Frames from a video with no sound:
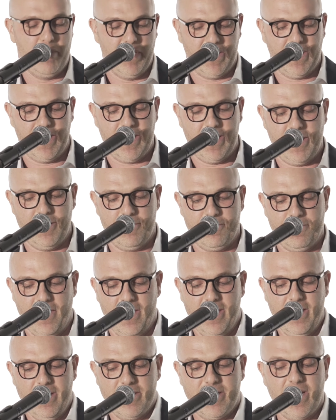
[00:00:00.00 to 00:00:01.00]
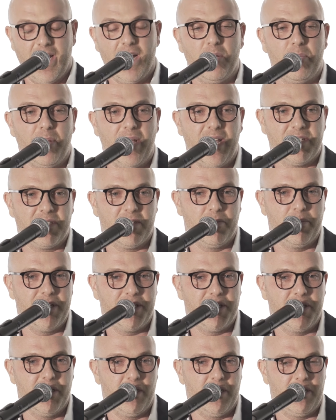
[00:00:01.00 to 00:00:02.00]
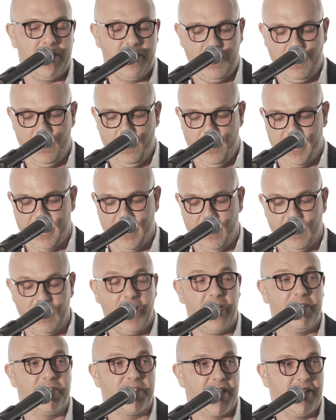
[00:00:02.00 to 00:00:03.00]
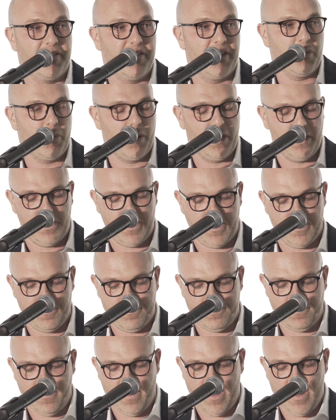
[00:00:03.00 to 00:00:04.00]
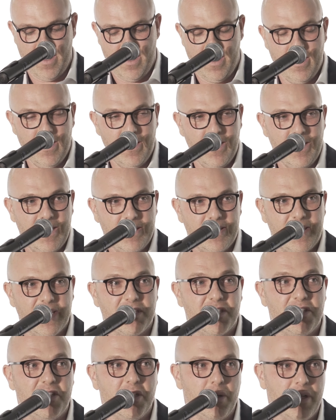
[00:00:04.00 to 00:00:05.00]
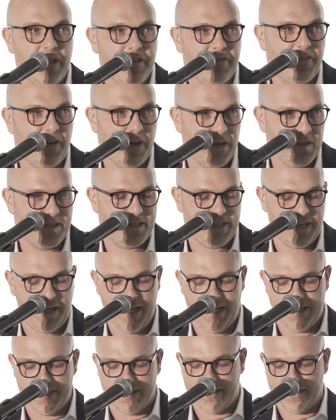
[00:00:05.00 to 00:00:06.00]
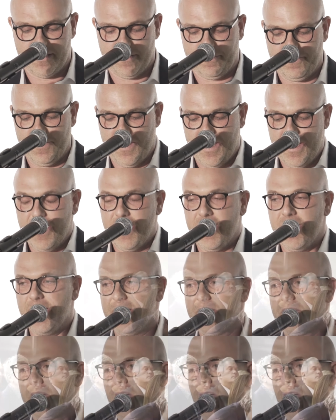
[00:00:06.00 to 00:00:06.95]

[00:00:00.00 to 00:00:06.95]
ability to help Ezer Mizion with their life-saving work. This duty falls to us. It